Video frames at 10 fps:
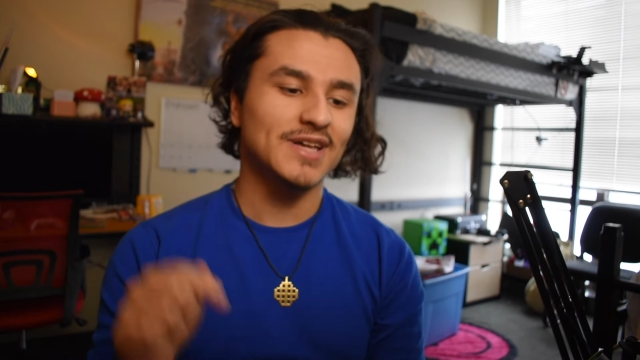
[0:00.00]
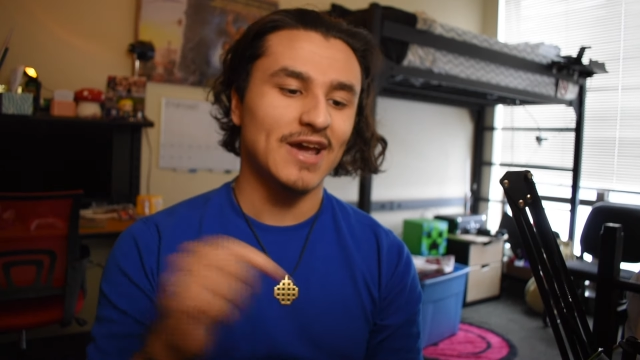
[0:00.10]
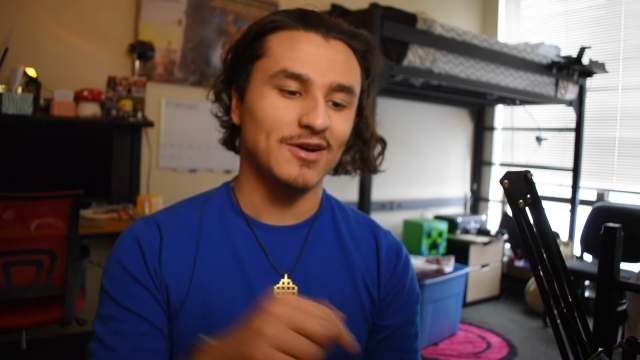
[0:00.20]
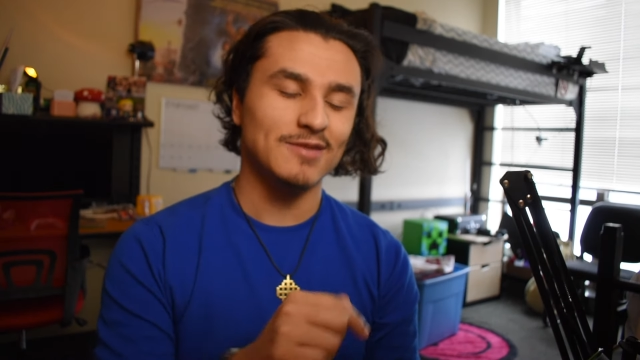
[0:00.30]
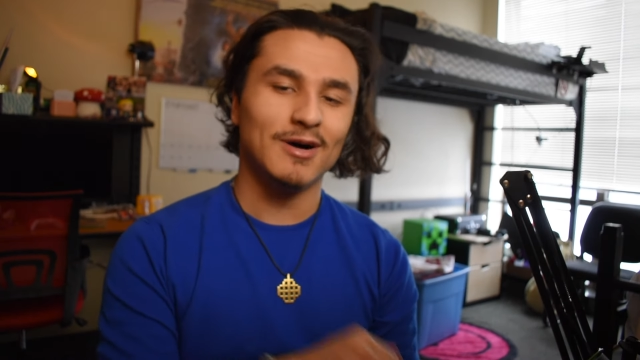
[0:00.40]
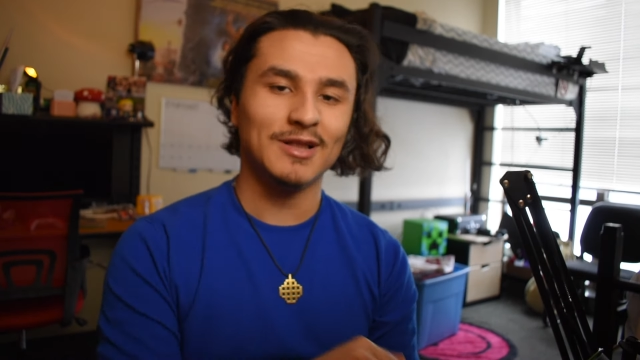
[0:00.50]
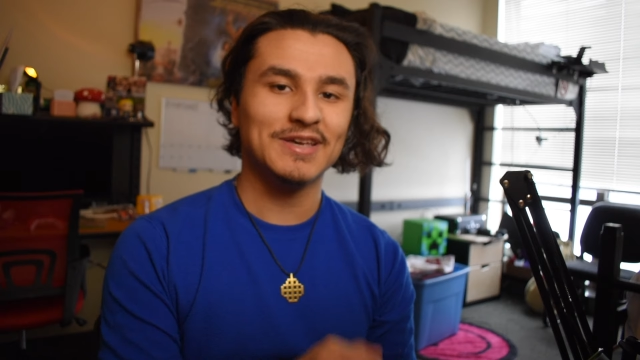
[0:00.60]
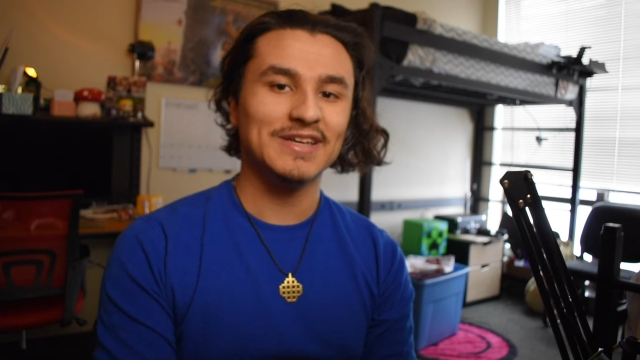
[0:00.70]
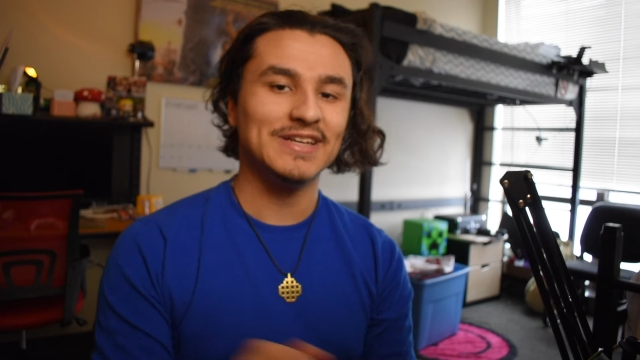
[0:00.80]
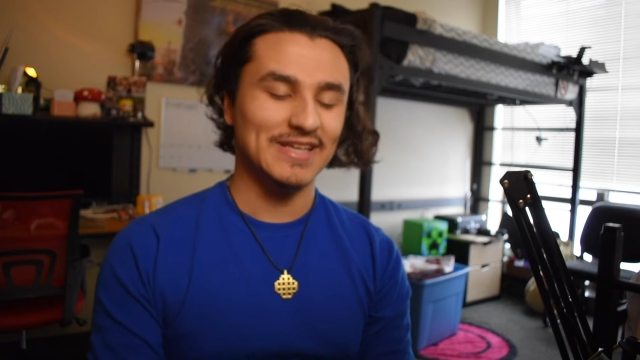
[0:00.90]
Carey
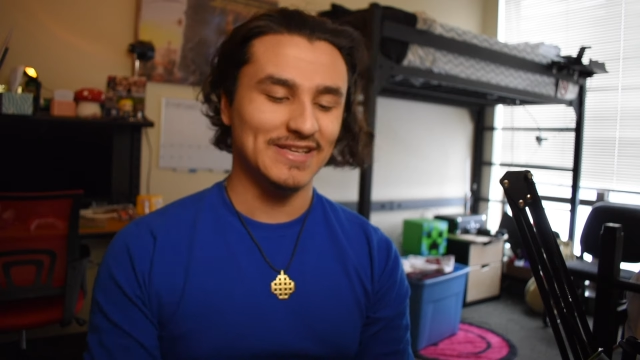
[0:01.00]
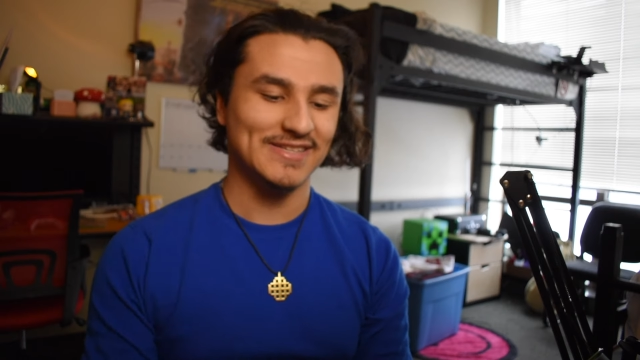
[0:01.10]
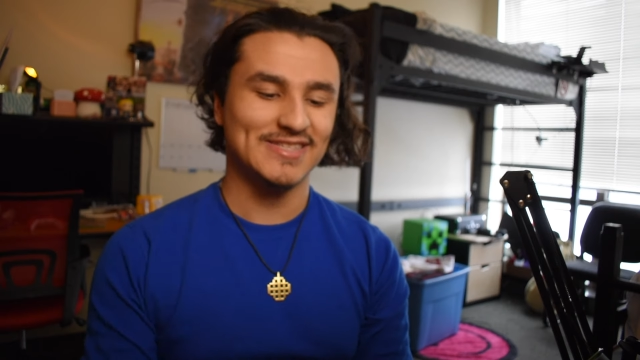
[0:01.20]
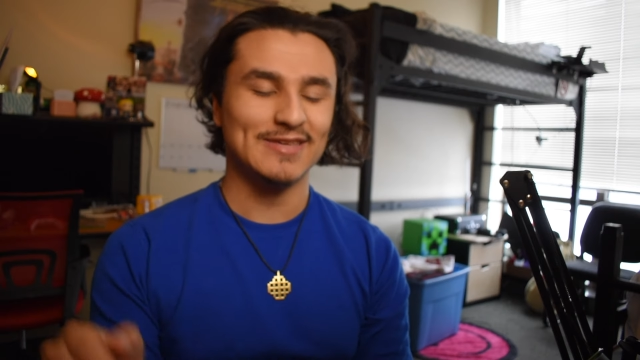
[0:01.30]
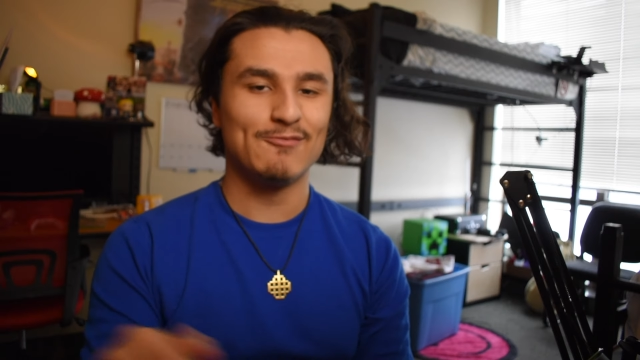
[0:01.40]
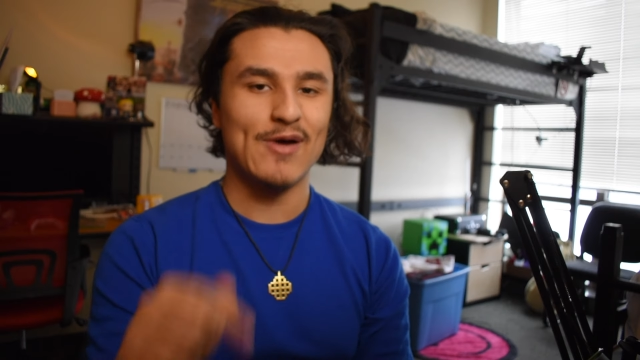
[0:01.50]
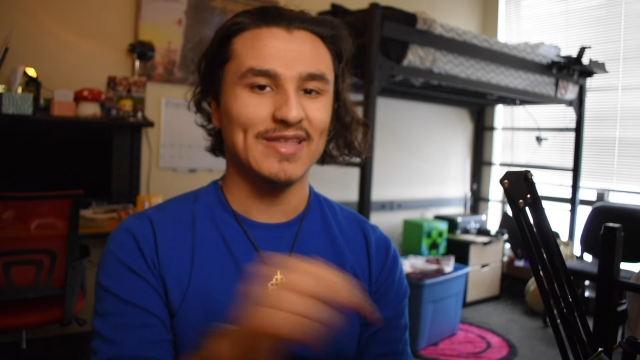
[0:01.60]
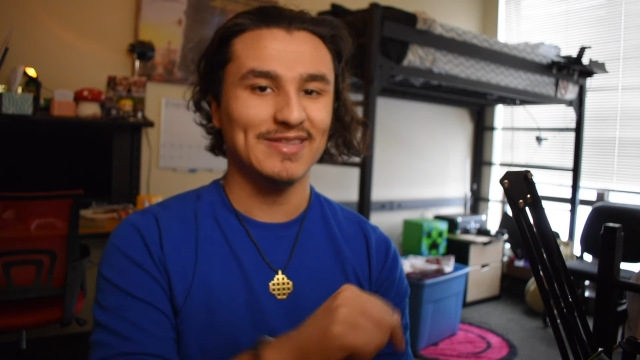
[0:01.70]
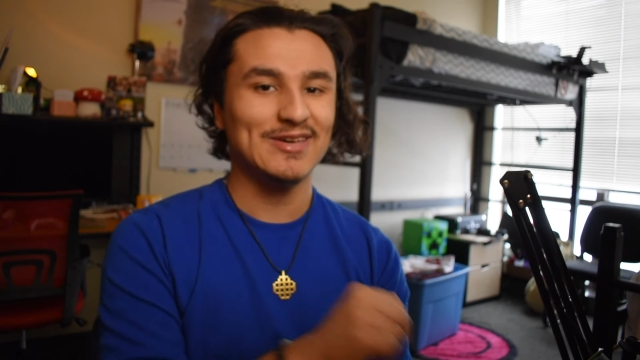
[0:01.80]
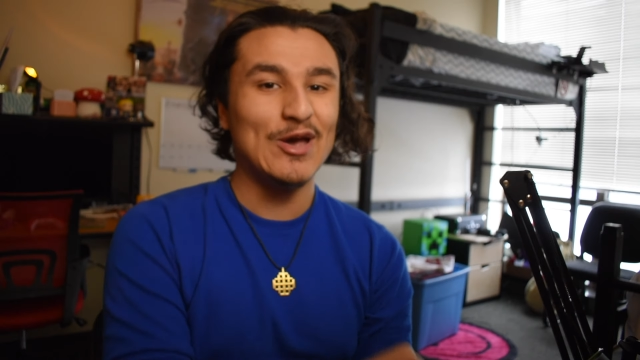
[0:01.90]
Mulligan is than Bradley